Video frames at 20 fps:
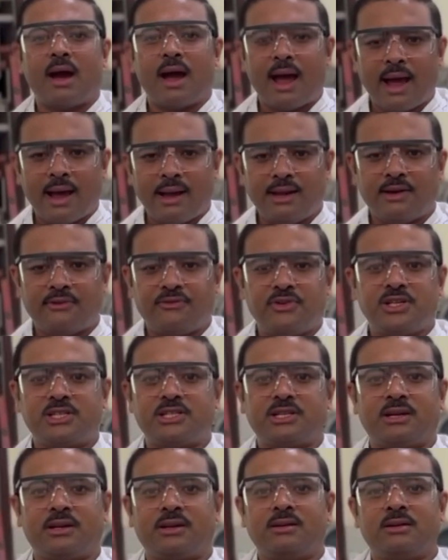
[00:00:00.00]
and
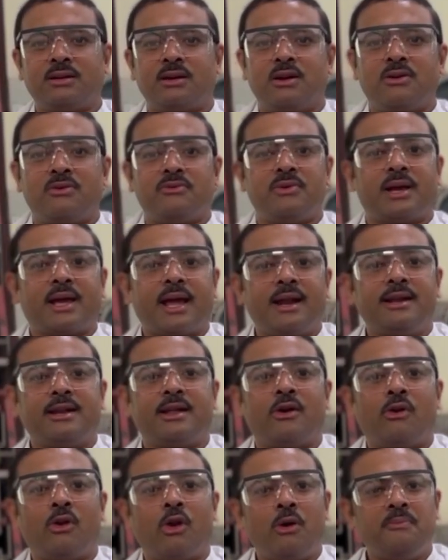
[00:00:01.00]
efficient, we can
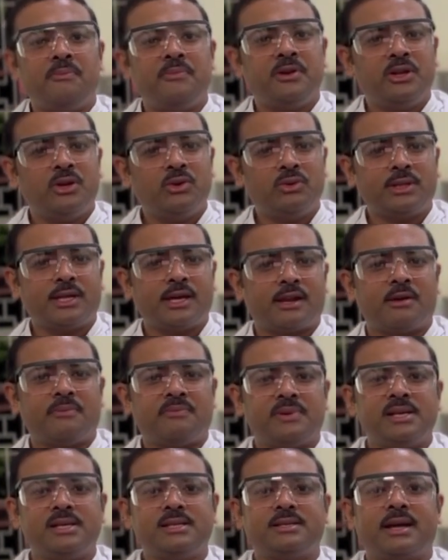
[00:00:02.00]
develop new
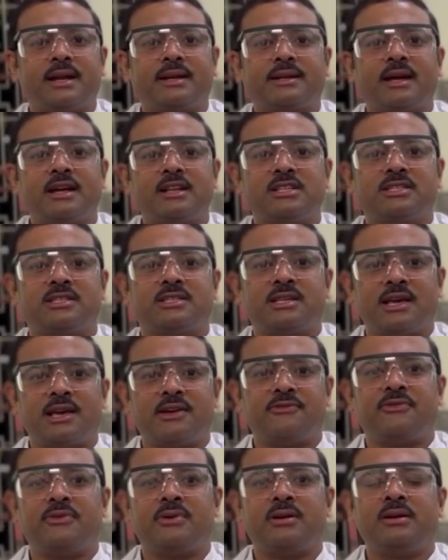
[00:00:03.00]
therapies that are
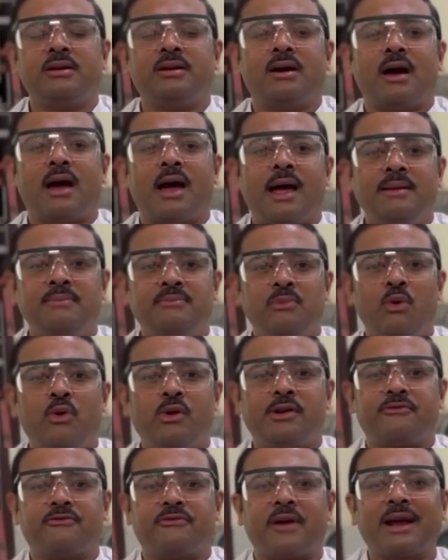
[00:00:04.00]
safer and more
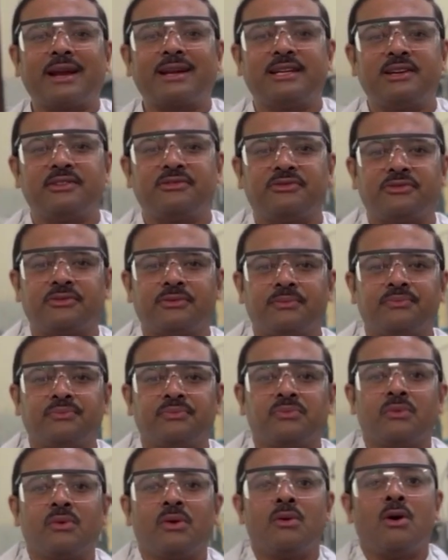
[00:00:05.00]
effective.
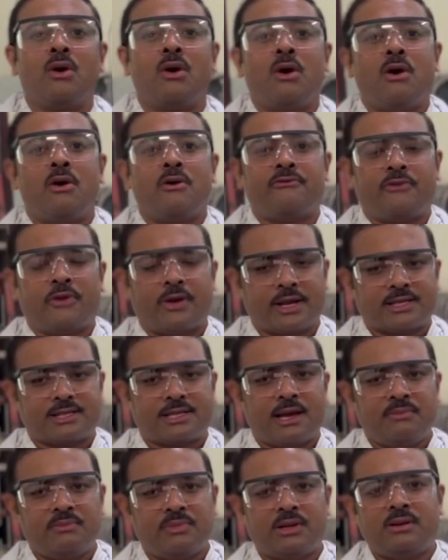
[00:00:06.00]
For
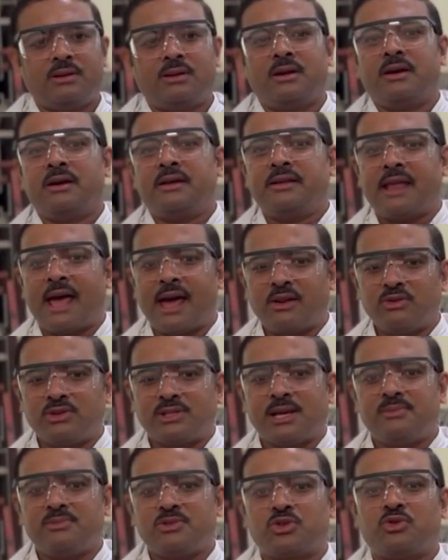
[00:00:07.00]
example,
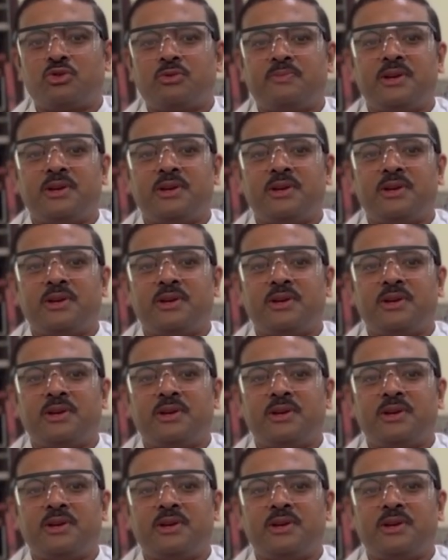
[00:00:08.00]
nanozymes could